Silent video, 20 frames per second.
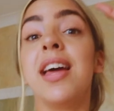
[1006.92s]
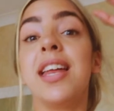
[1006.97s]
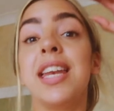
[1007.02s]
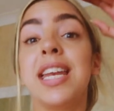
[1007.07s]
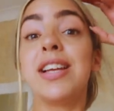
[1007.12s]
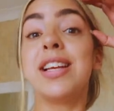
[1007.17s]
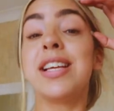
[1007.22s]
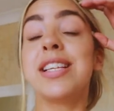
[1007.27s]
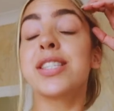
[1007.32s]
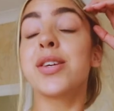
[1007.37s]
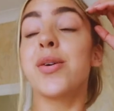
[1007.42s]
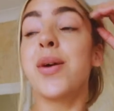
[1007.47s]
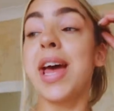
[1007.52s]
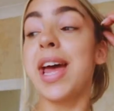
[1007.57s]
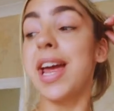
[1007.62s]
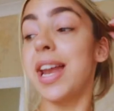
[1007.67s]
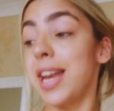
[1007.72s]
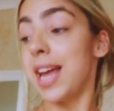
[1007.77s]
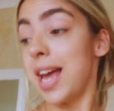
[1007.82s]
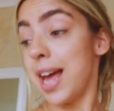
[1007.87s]
Now let's go
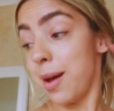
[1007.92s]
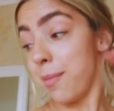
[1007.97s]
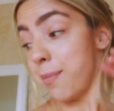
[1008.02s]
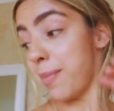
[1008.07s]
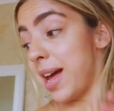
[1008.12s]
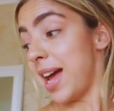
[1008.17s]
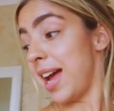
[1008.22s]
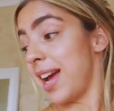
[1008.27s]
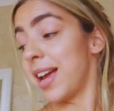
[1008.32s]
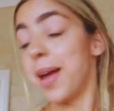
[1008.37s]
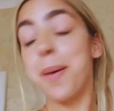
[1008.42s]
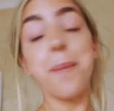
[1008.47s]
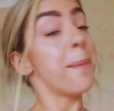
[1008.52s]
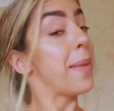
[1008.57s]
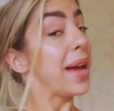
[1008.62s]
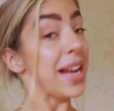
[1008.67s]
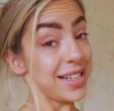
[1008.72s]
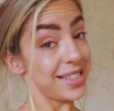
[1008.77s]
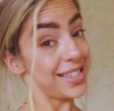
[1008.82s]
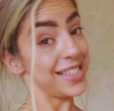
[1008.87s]
ahead and pack
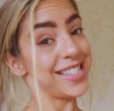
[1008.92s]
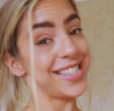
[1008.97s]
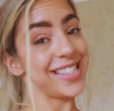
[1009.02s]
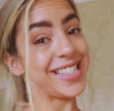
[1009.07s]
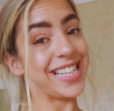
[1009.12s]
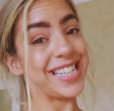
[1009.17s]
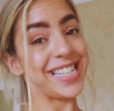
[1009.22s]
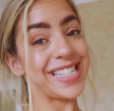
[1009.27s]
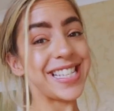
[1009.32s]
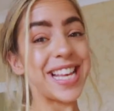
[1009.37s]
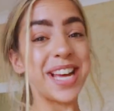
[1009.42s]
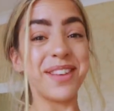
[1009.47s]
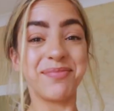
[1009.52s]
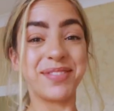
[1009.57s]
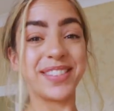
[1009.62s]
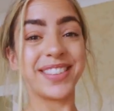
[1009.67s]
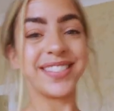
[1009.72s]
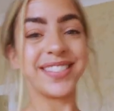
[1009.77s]
Max's things up.